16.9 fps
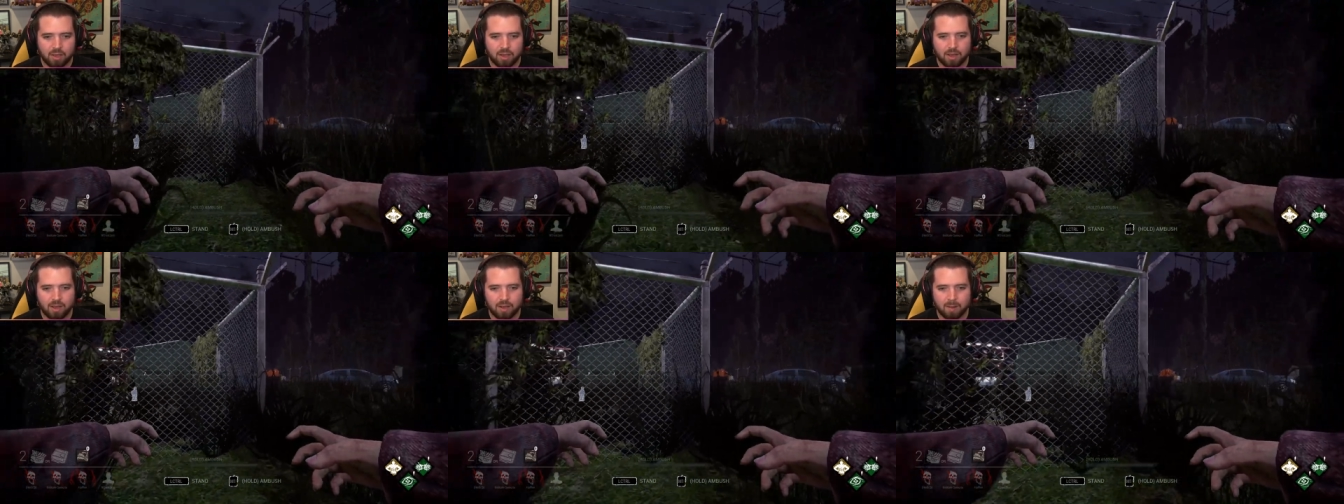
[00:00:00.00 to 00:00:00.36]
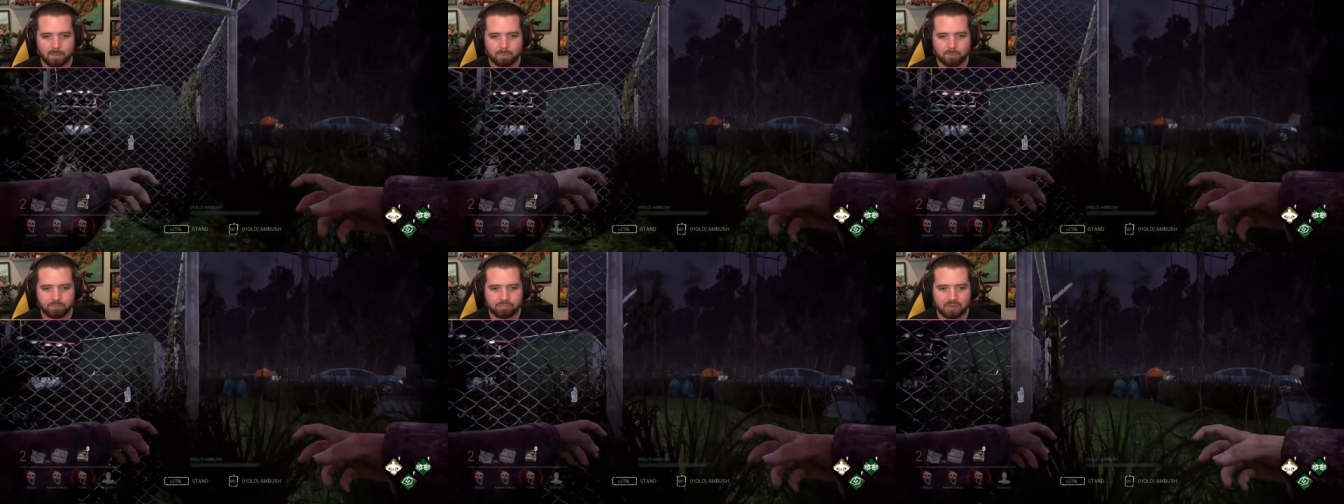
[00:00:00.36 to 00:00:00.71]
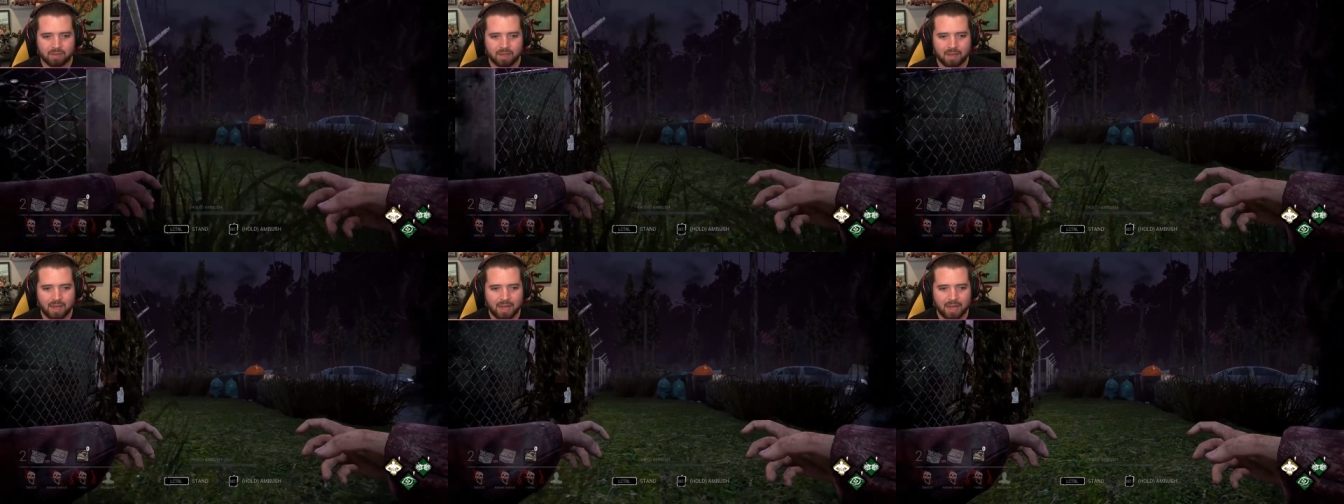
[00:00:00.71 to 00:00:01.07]
Um,
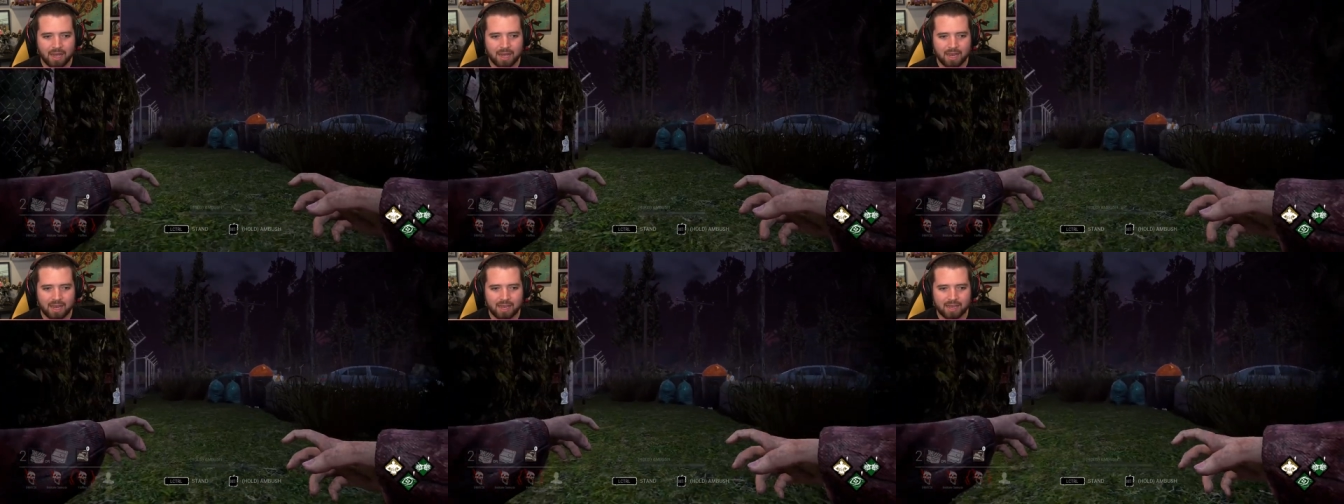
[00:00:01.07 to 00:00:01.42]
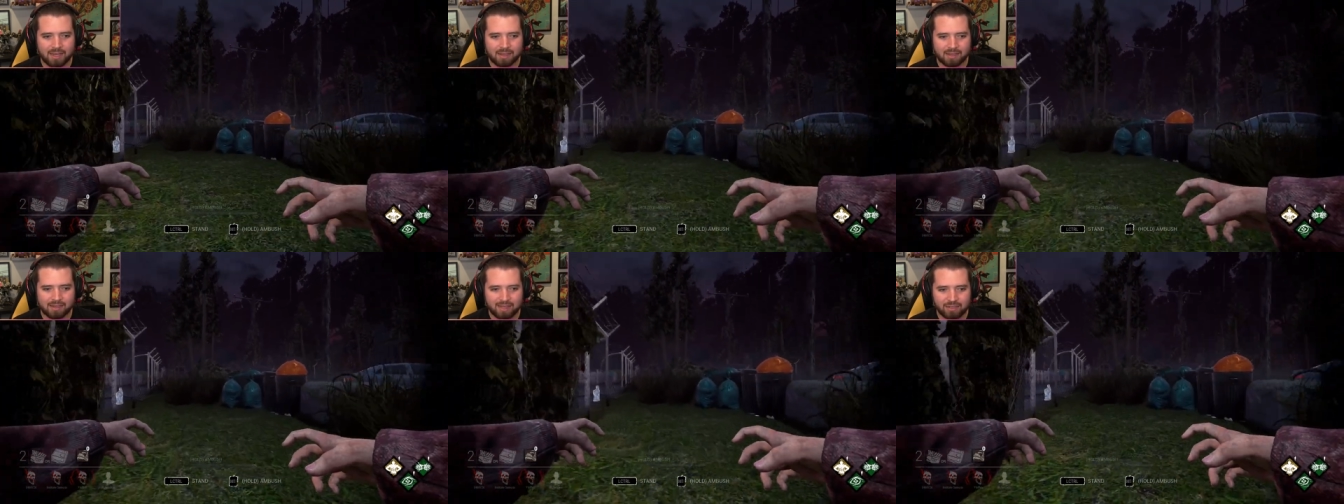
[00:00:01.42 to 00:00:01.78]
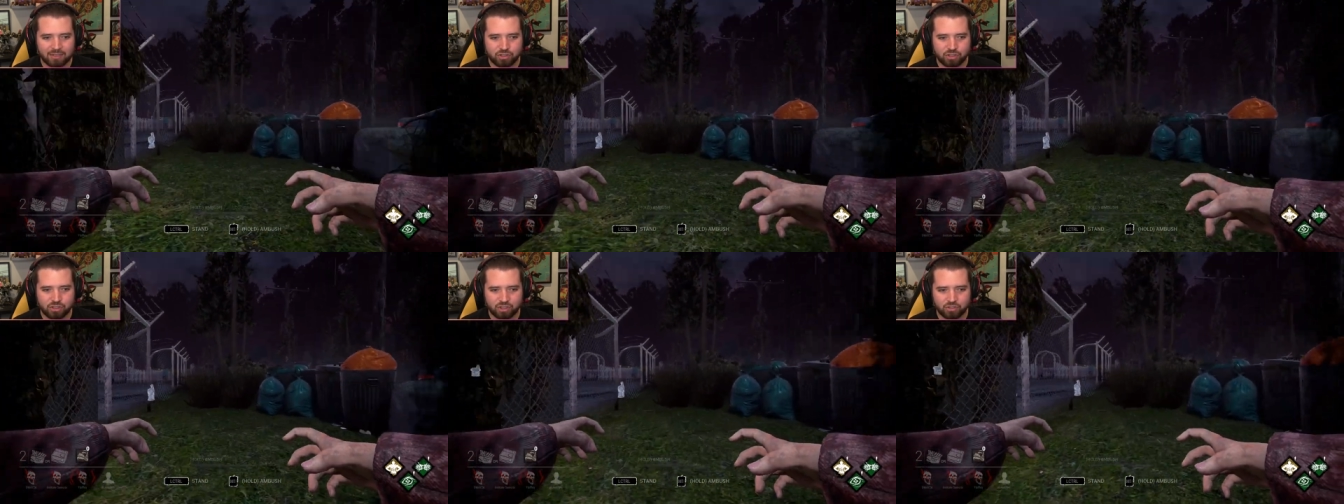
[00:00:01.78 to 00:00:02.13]
I
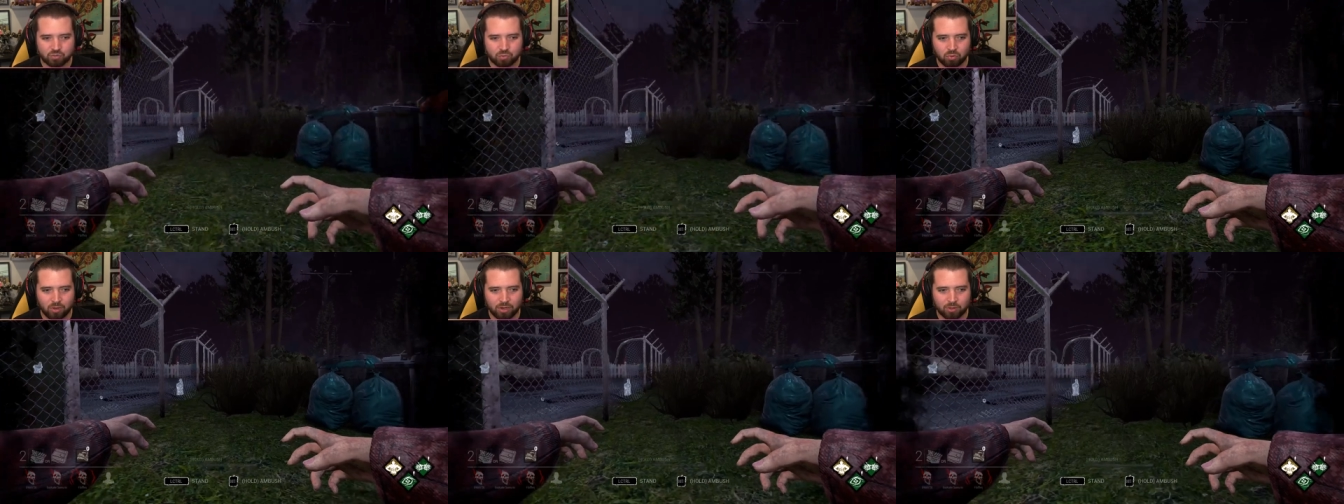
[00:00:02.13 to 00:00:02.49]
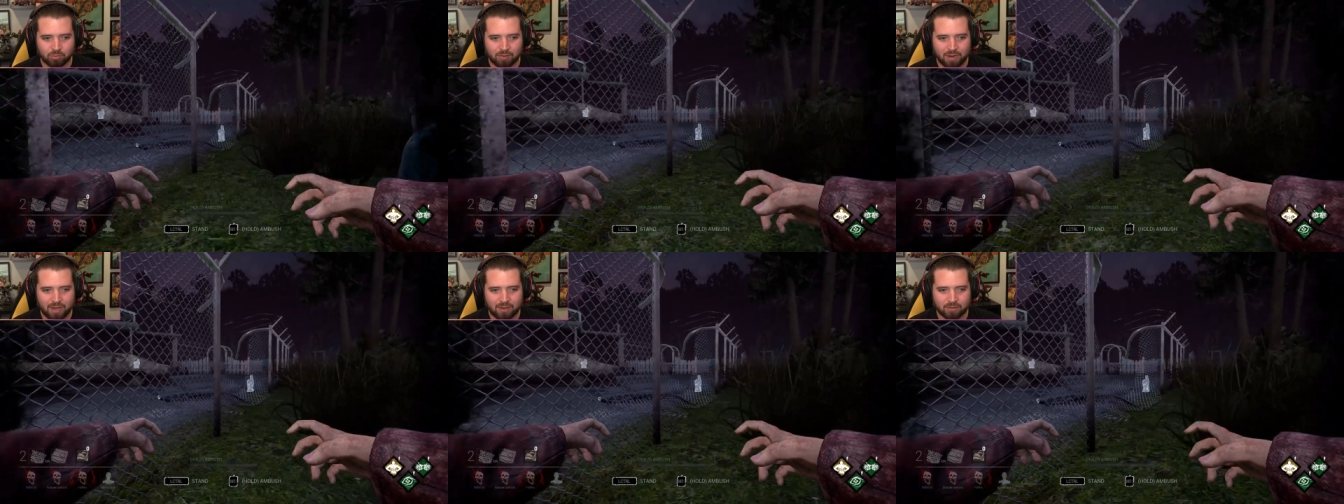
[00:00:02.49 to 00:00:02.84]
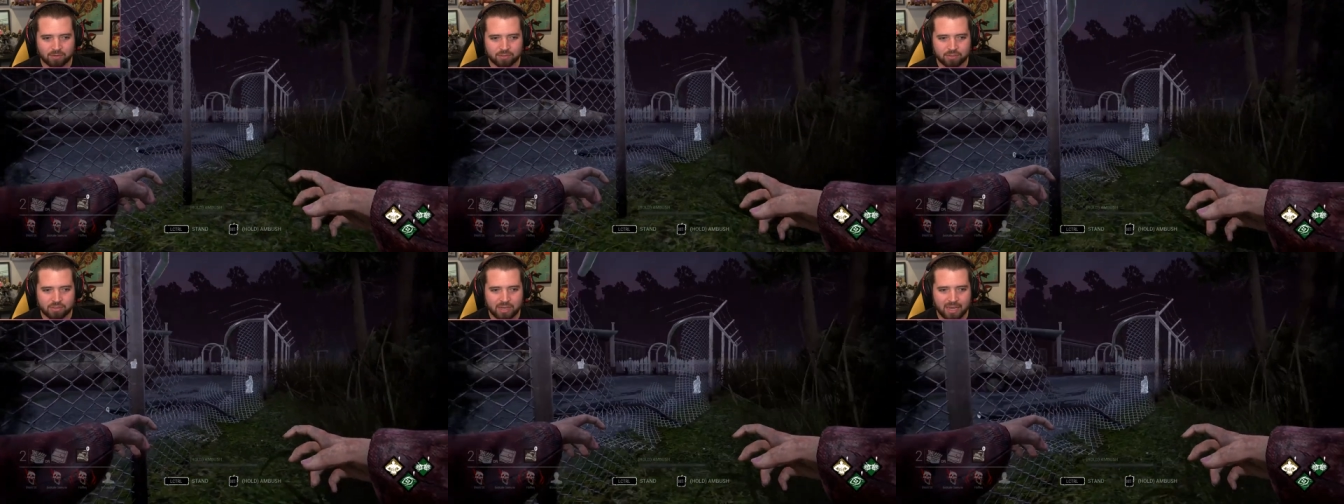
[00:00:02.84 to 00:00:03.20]
can just run
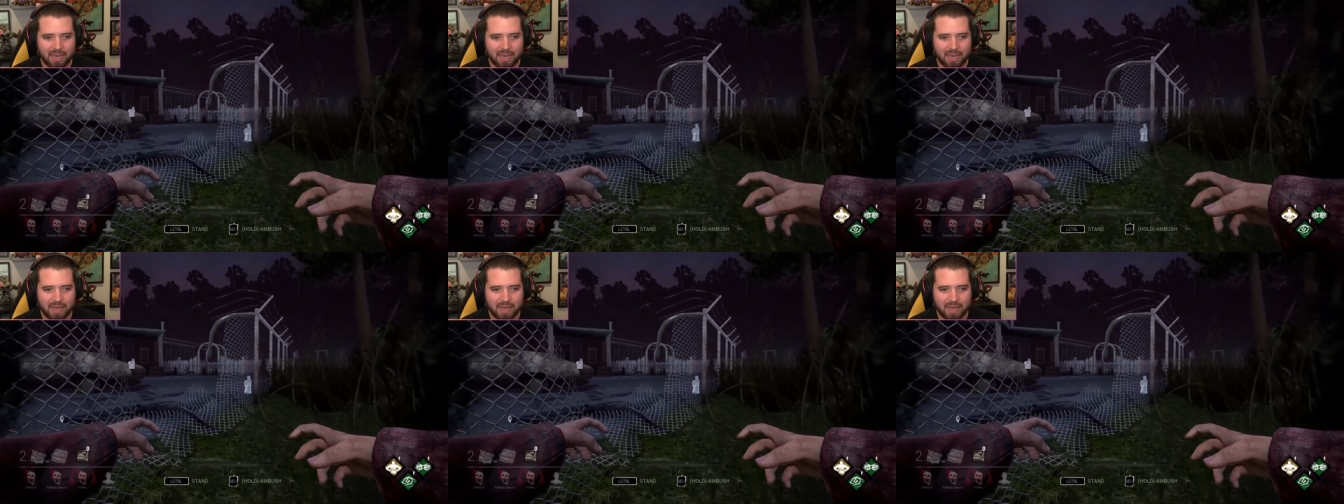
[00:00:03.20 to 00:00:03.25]
around.